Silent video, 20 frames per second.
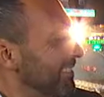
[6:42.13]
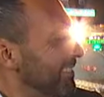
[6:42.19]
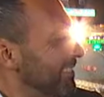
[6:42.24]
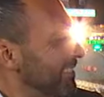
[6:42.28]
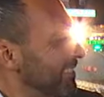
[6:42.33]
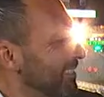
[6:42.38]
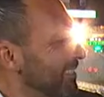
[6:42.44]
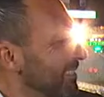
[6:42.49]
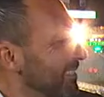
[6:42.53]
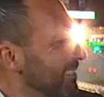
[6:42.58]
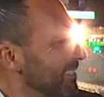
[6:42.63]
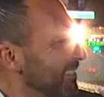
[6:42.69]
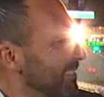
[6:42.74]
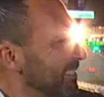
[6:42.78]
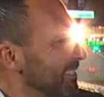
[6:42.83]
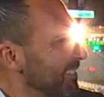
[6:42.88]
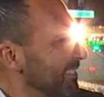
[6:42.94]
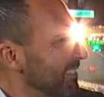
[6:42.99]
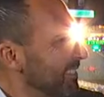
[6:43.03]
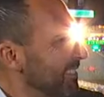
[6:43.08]

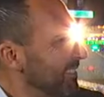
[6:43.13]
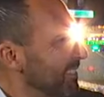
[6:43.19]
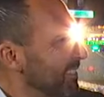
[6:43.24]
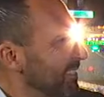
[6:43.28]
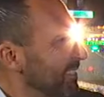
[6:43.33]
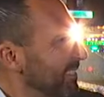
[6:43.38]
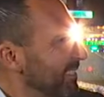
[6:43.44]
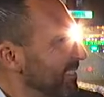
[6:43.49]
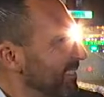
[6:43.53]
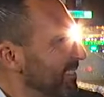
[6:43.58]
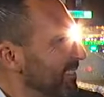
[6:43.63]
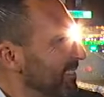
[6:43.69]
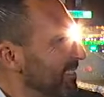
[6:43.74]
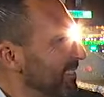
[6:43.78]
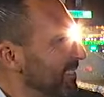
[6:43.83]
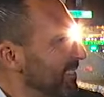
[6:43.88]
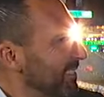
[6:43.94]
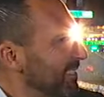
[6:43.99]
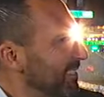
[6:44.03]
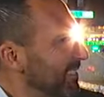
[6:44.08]

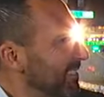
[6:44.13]
The person shown says nothing.